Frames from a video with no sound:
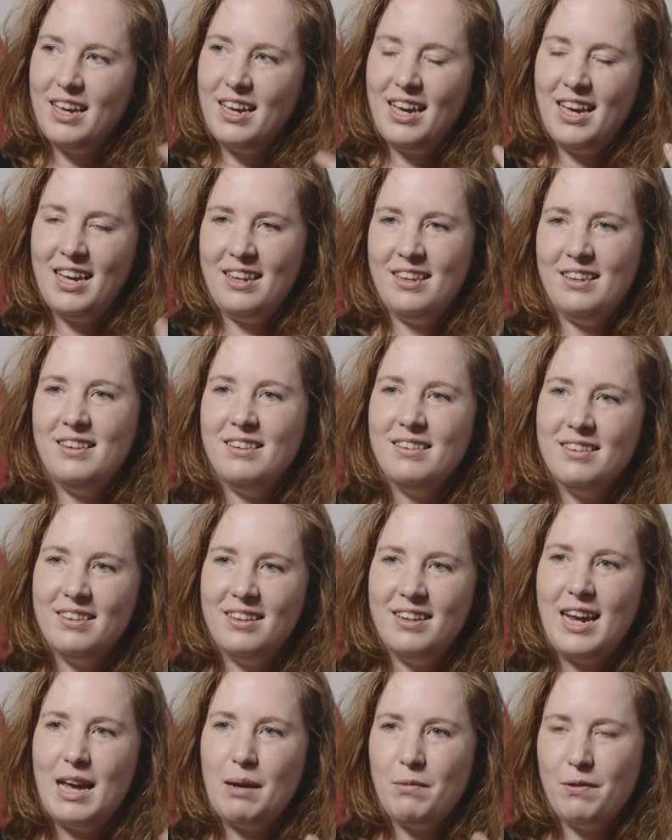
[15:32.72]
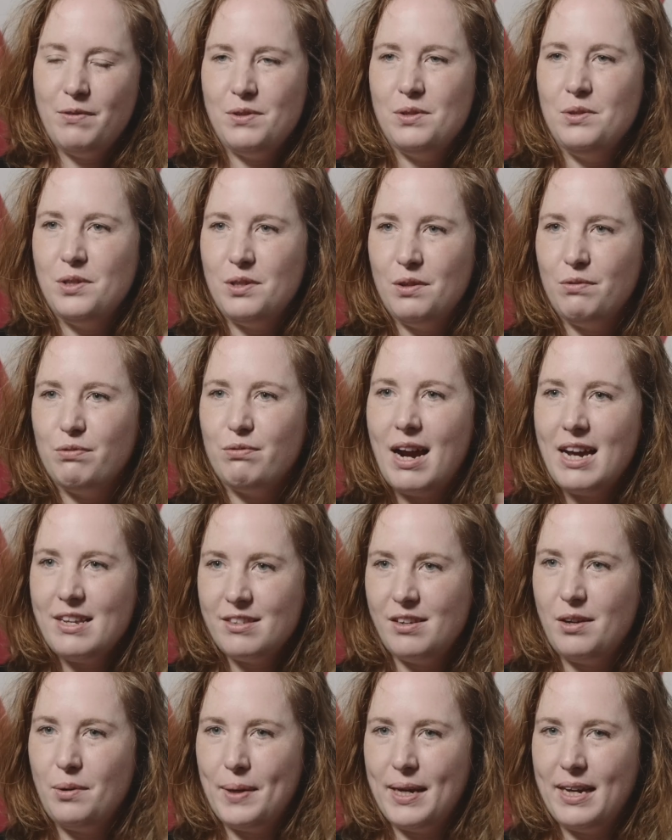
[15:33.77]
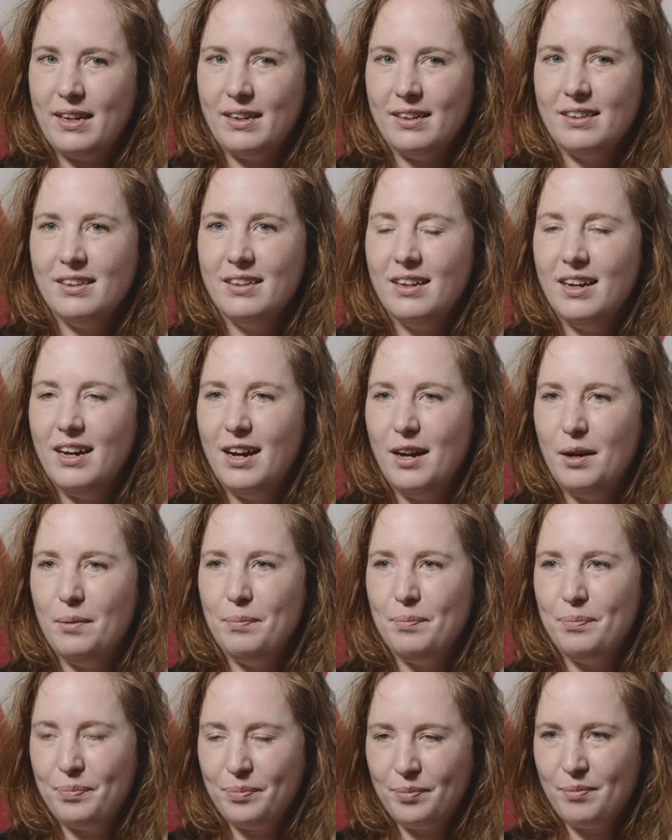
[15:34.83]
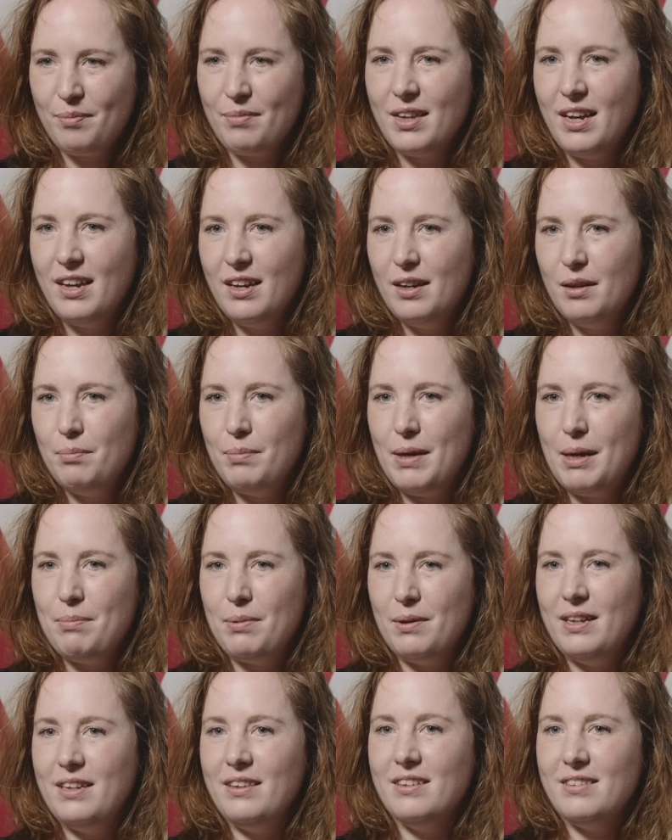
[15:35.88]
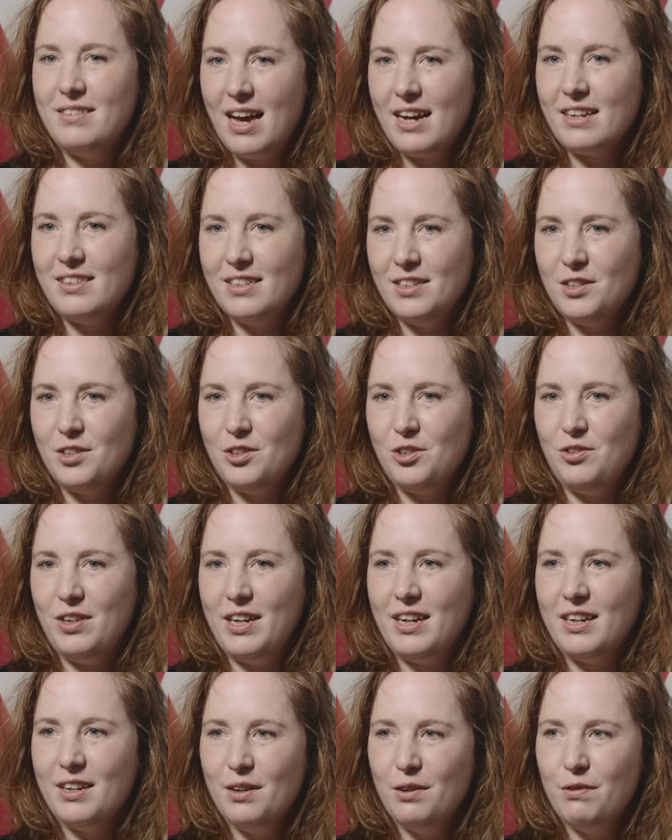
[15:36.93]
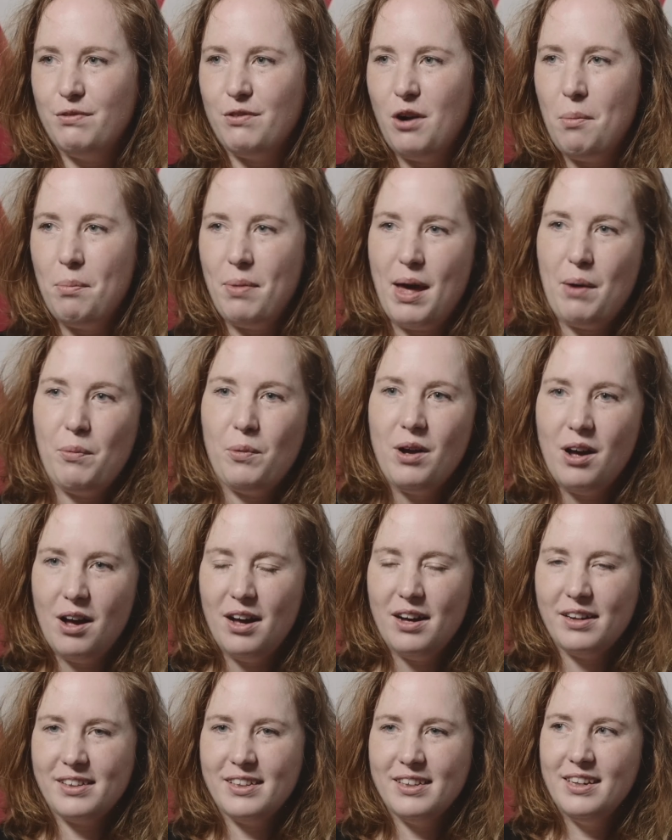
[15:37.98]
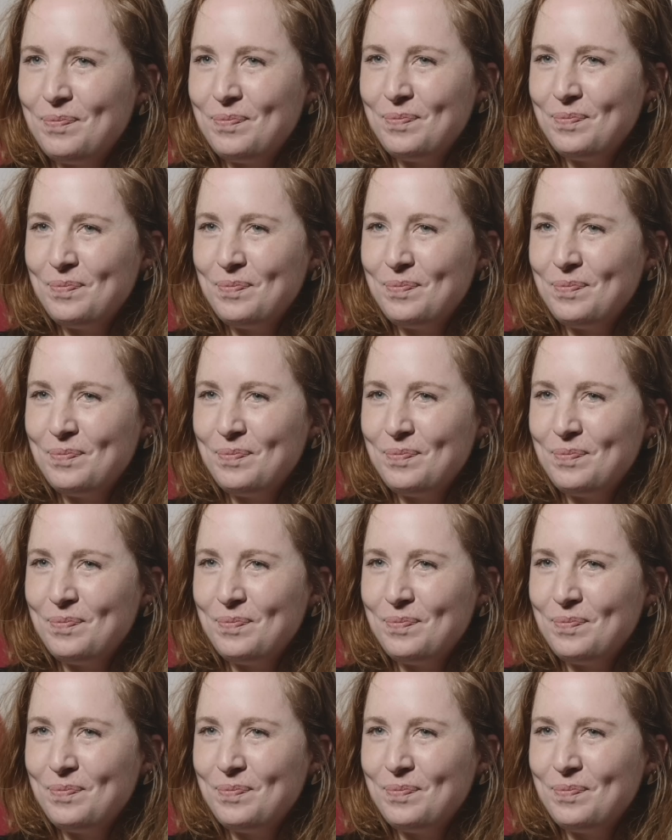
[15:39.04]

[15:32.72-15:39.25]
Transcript: in the name of sort of rescuing um, people in the sex industry from their work.